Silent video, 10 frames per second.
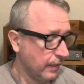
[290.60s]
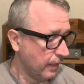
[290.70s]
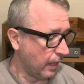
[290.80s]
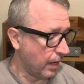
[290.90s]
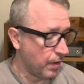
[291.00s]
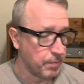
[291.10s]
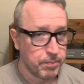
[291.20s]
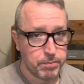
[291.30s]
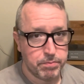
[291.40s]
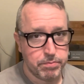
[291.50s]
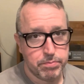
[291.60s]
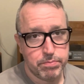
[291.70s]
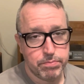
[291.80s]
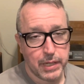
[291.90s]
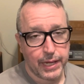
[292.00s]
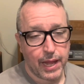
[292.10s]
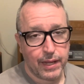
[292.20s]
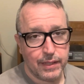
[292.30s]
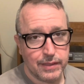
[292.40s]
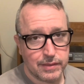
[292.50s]
Um, but yeah,
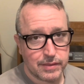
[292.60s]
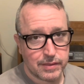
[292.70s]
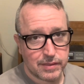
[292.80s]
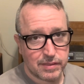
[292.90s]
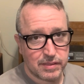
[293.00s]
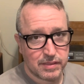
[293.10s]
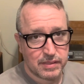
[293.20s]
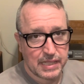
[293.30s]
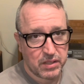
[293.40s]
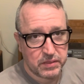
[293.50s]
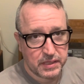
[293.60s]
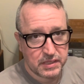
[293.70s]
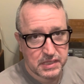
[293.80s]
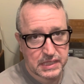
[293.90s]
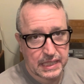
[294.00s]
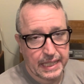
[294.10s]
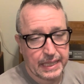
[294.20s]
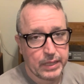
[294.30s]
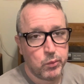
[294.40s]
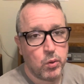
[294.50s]
it's sounding slightly
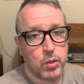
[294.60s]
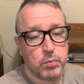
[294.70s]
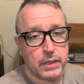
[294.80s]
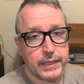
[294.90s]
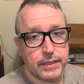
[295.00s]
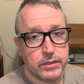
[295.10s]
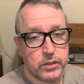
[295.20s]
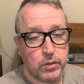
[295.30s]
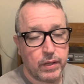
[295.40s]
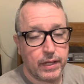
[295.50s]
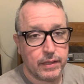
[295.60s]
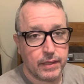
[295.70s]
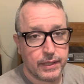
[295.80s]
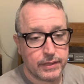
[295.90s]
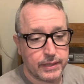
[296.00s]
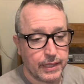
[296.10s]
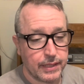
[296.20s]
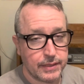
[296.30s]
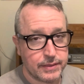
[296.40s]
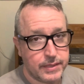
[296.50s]
warbly, so I'd like to get it
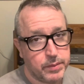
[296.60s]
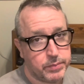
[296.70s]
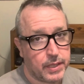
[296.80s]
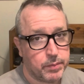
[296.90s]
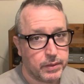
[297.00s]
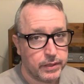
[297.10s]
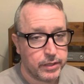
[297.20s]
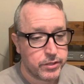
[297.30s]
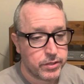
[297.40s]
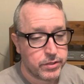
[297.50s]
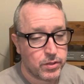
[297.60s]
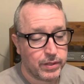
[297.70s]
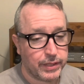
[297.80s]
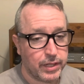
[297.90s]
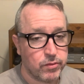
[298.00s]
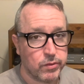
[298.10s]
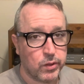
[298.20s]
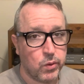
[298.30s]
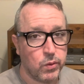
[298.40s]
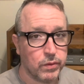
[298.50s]
in tip-top condition so I can
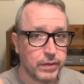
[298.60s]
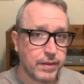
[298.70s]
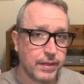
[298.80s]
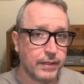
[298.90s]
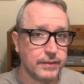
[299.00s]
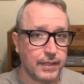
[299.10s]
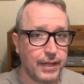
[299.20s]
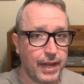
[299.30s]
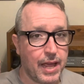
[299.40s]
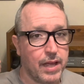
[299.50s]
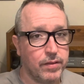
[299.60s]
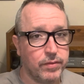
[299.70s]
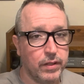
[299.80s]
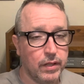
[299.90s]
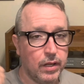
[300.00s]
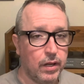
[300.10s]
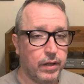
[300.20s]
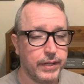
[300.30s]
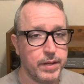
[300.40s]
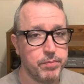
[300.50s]
record the things that I have on
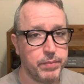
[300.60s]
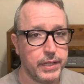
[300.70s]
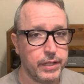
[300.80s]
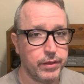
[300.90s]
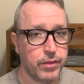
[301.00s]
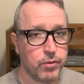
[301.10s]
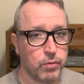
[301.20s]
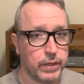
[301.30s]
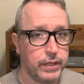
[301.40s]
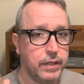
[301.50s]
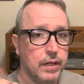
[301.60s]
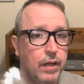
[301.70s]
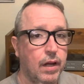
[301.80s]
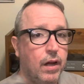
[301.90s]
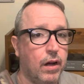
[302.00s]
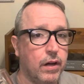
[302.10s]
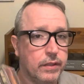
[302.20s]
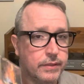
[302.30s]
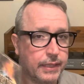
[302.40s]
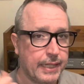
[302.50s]
MP3
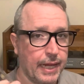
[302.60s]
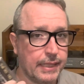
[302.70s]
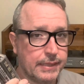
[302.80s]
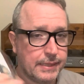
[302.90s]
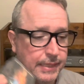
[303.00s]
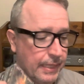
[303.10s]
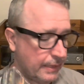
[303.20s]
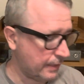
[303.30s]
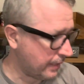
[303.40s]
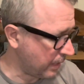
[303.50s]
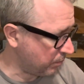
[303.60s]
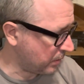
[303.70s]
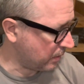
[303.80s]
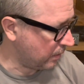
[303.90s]
onto cassette tapes.